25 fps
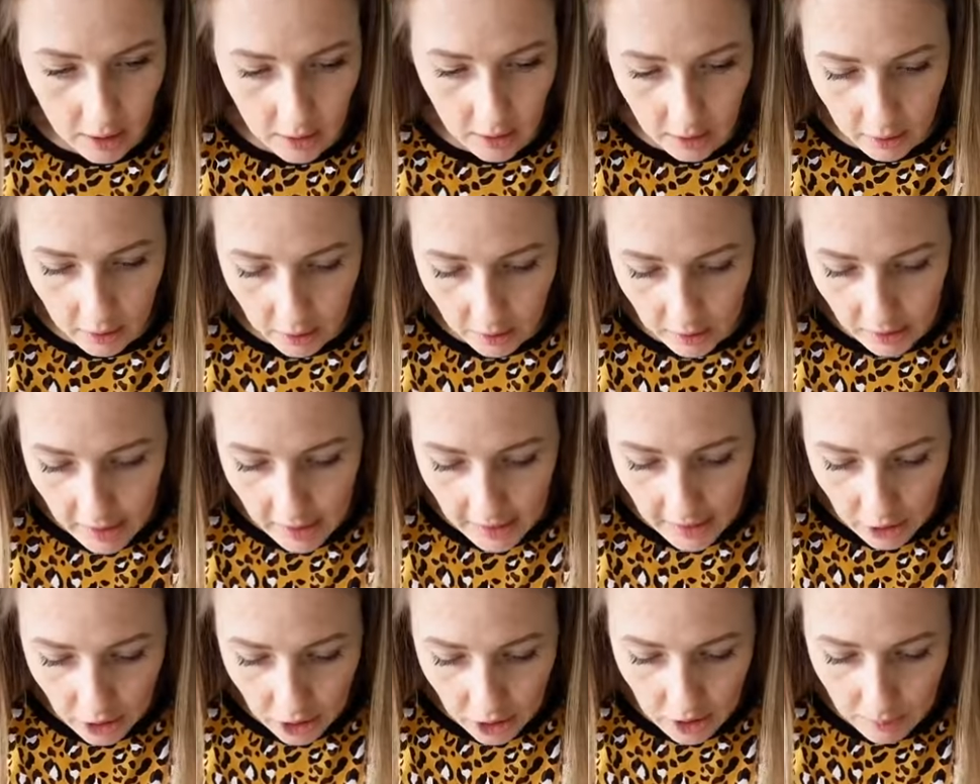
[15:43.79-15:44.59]
I'm going to
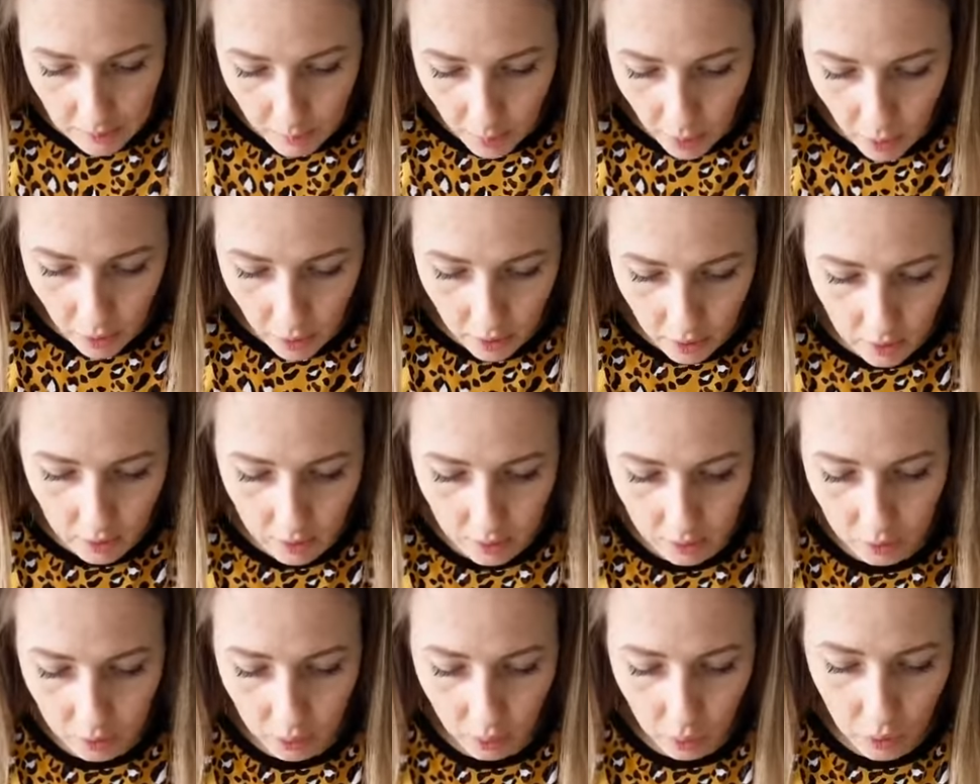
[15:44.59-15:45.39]
actually
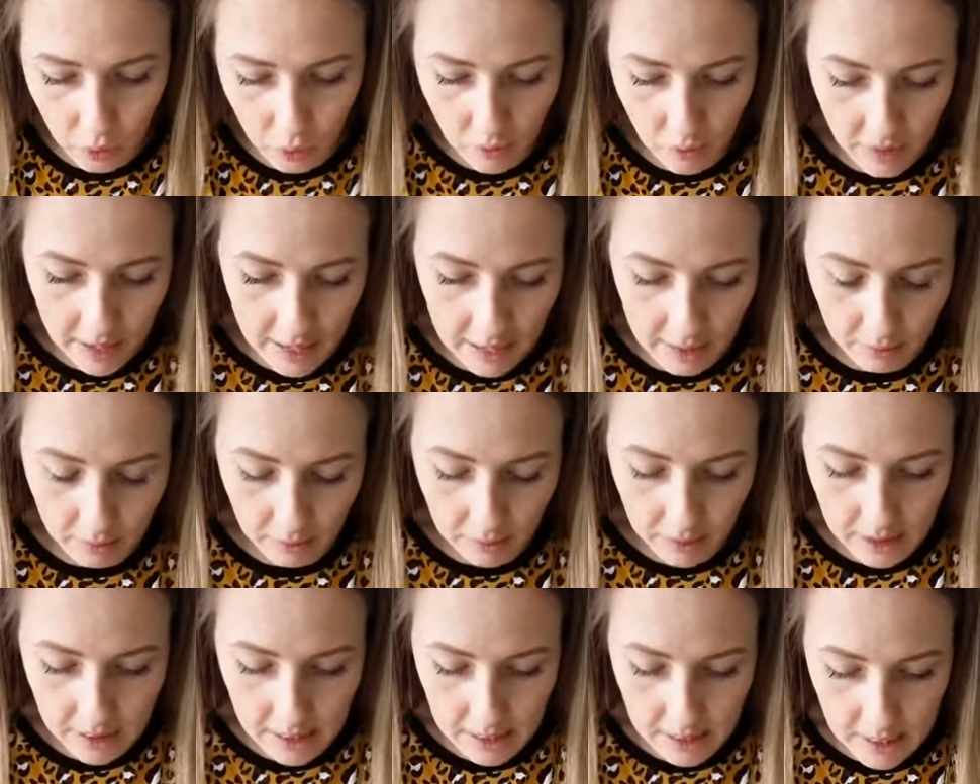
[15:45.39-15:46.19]
draw around
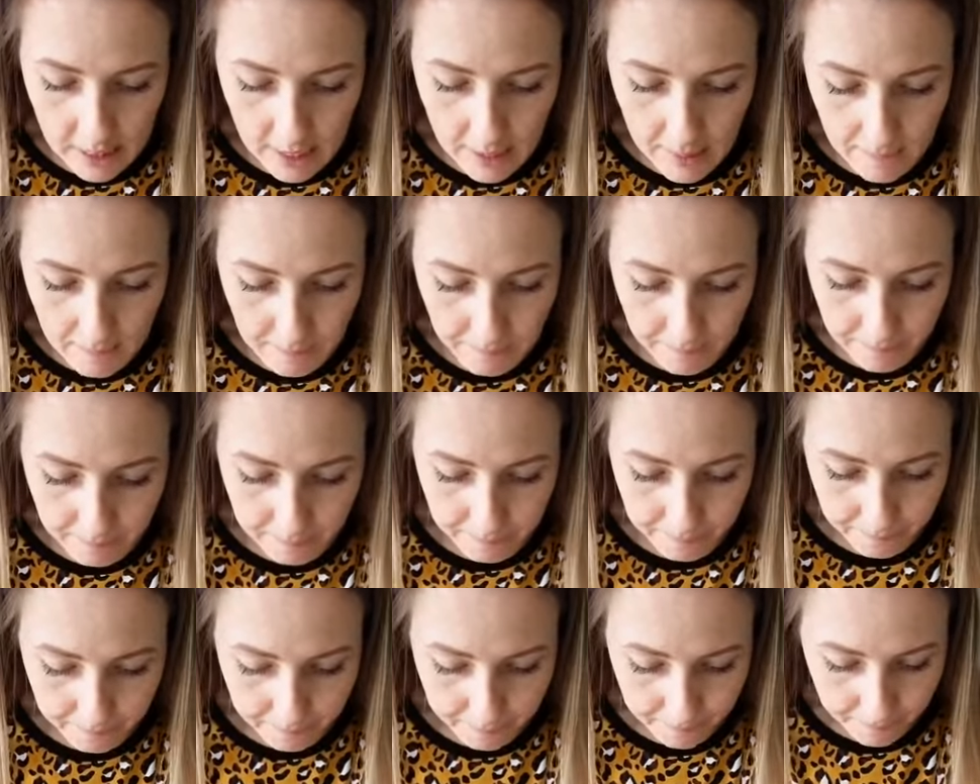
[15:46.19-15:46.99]
the
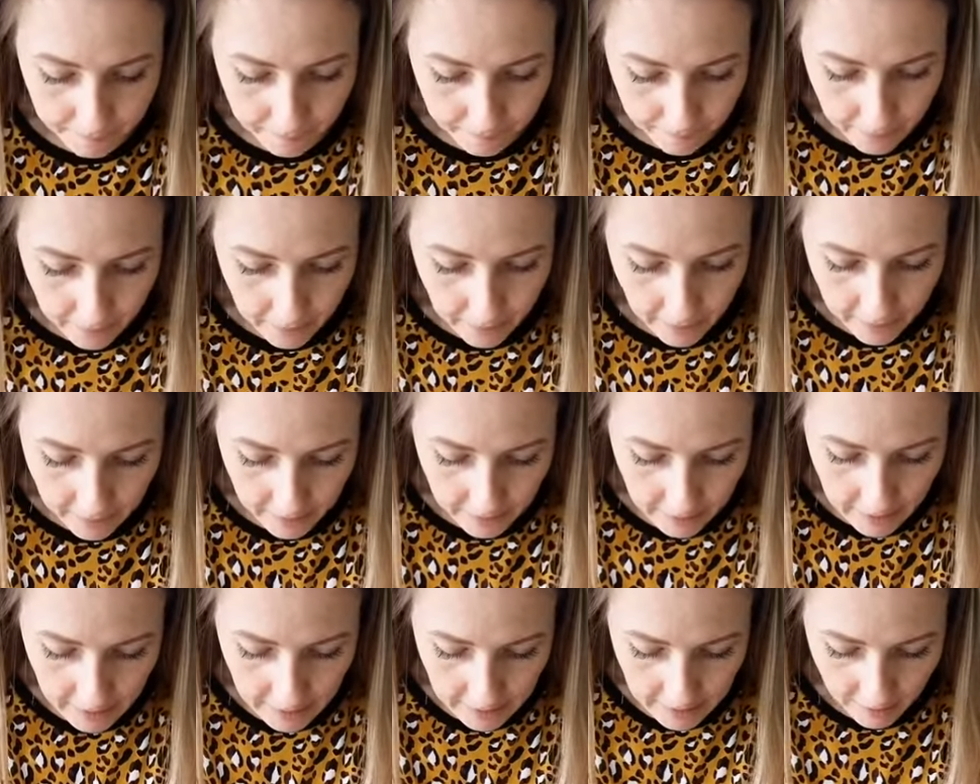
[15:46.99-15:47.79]

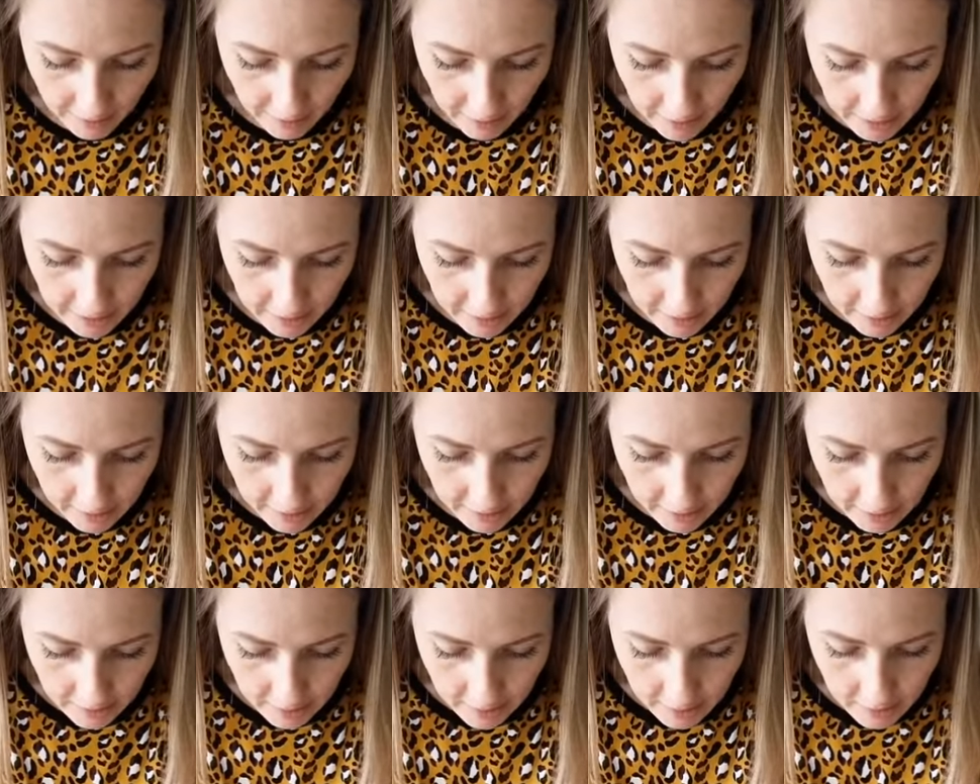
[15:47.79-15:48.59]
key ring
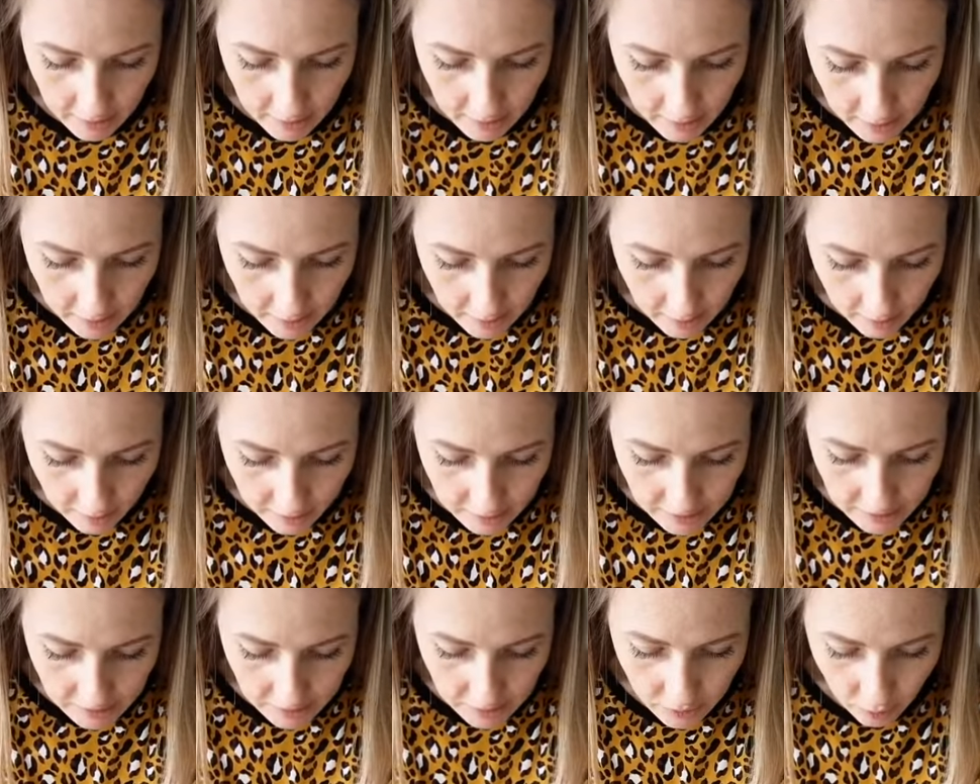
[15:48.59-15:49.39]
because
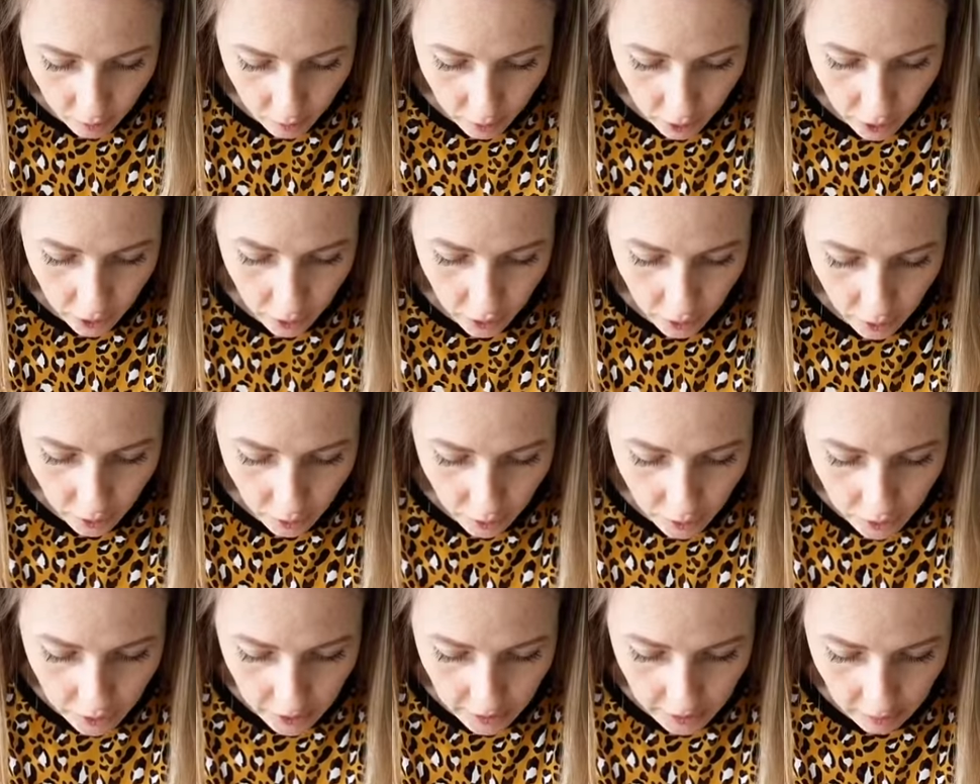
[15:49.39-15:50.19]
it's not
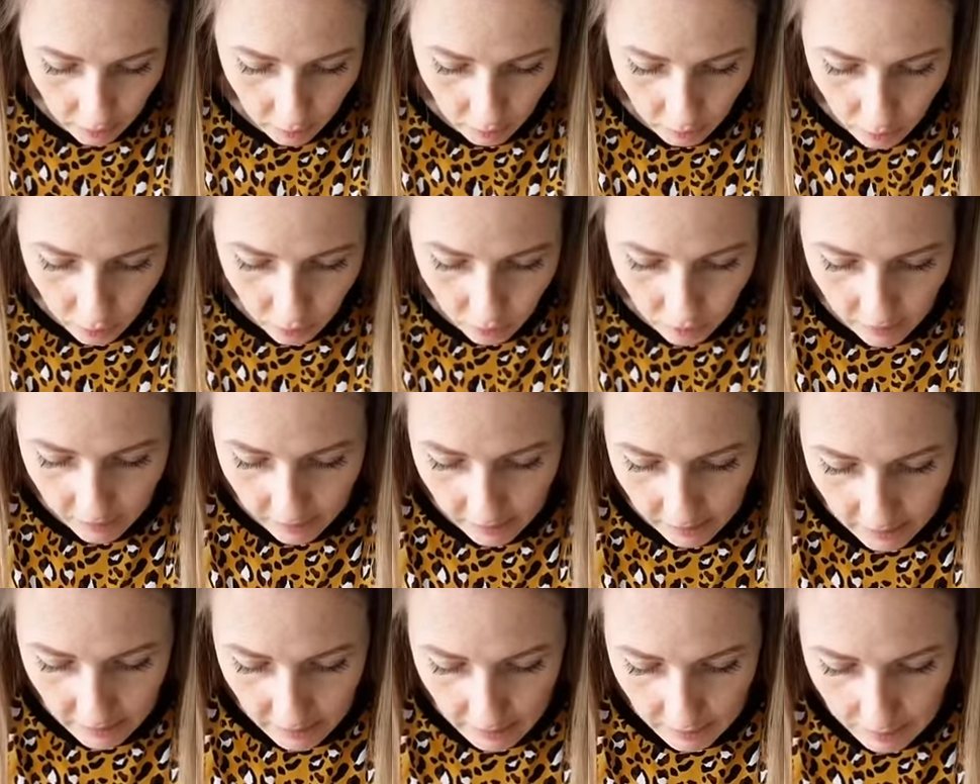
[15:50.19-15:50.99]
huge, and I'm drawing
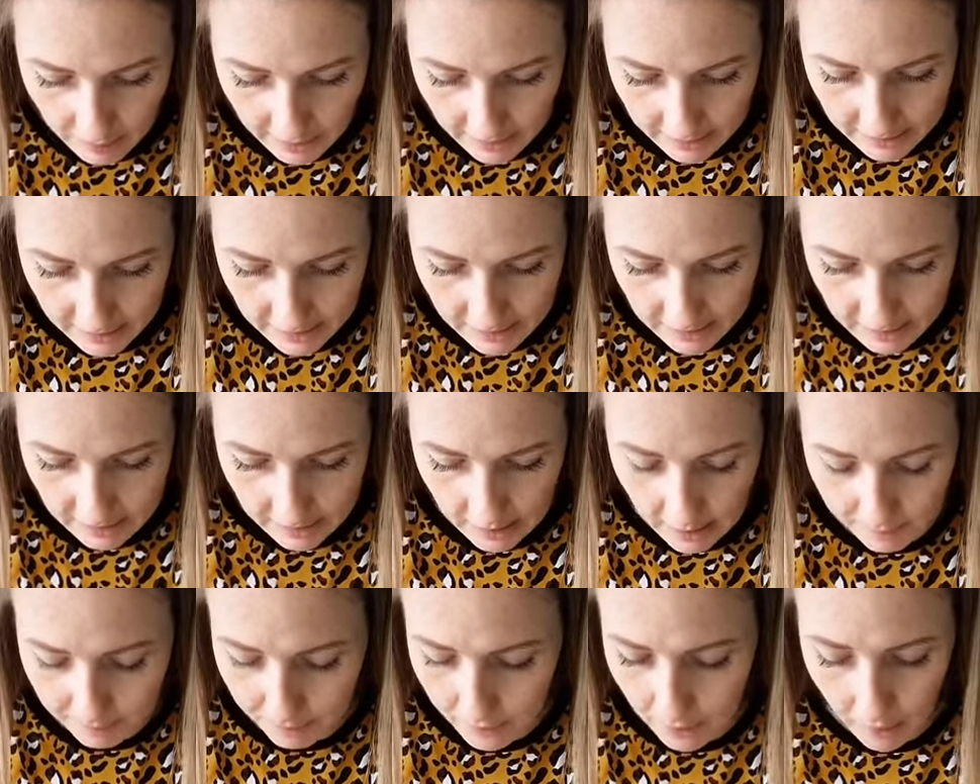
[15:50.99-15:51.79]
around it in plastic
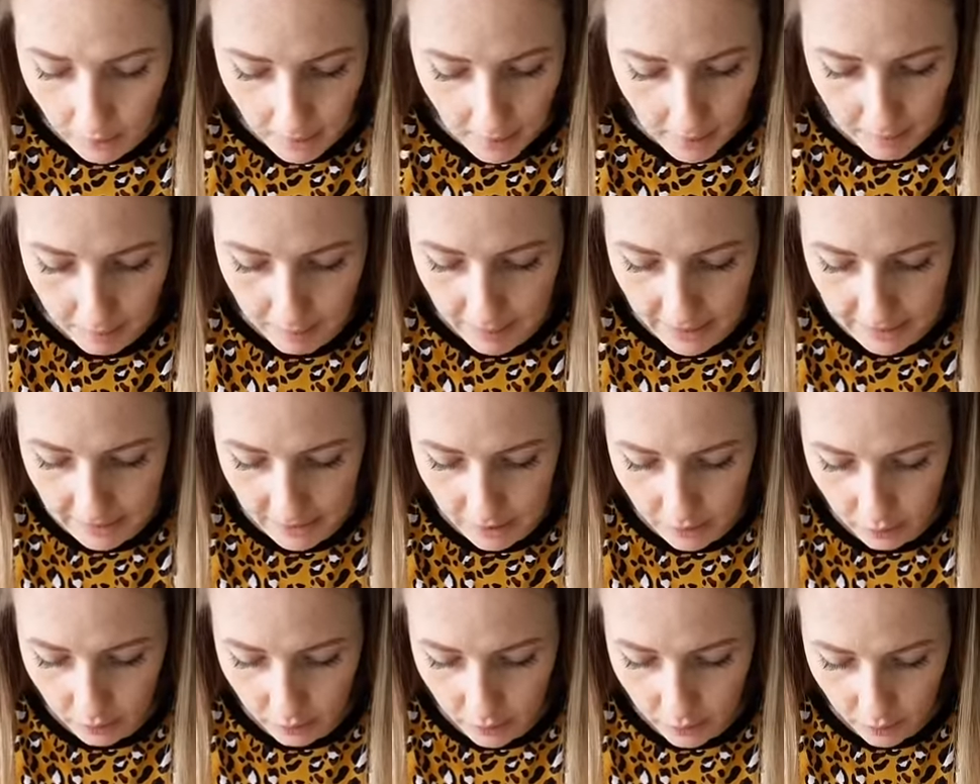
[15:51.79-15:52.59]

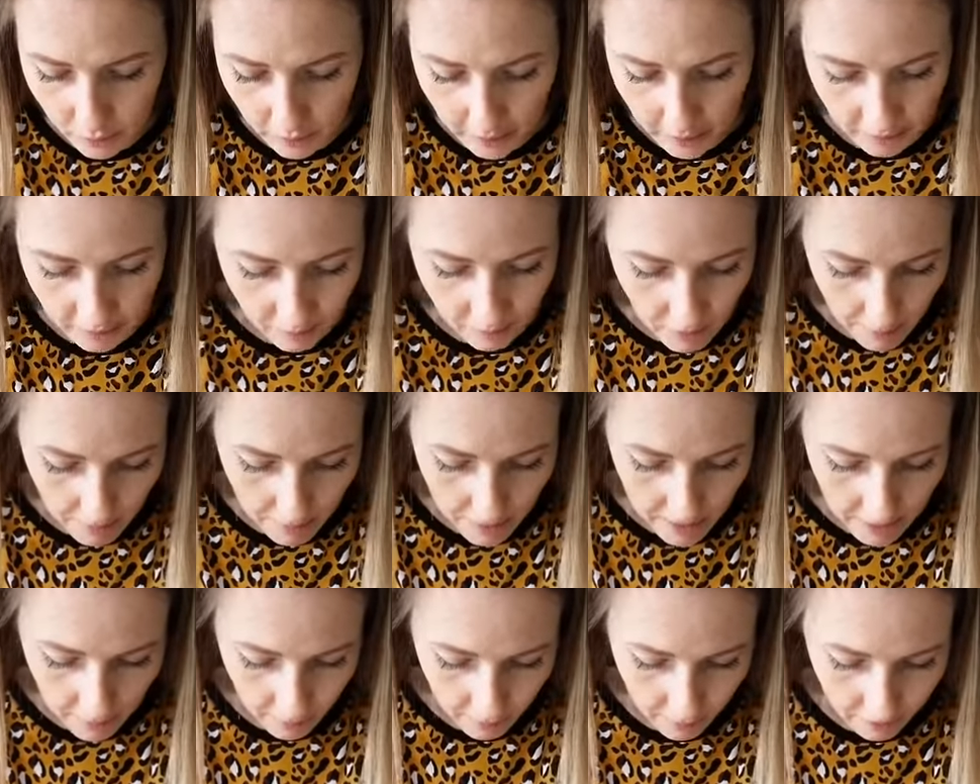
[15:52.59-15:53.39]
pencil so I can rub it
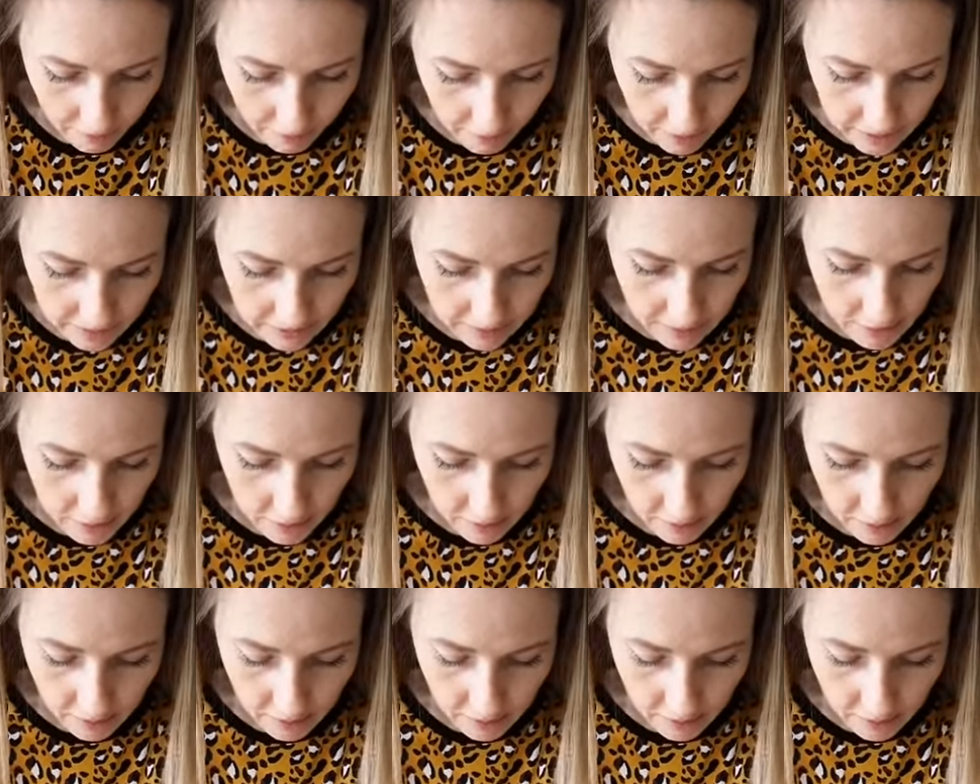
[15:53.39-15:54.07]
out if I need to,